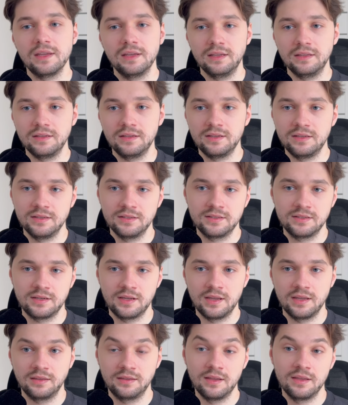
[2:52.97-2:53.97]
in his
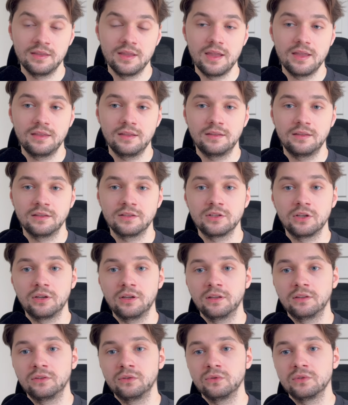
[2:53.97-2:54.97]
hand and added a
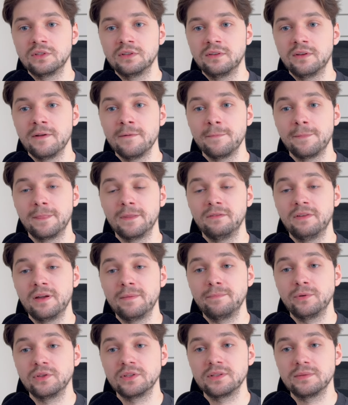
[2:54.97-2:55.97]
socket to the
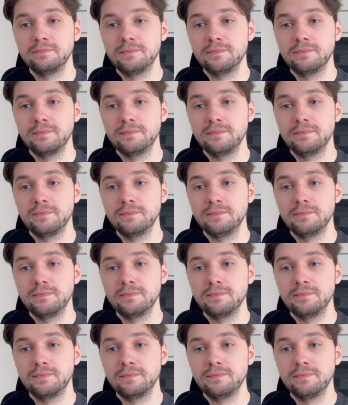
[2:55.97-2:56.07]
weapon's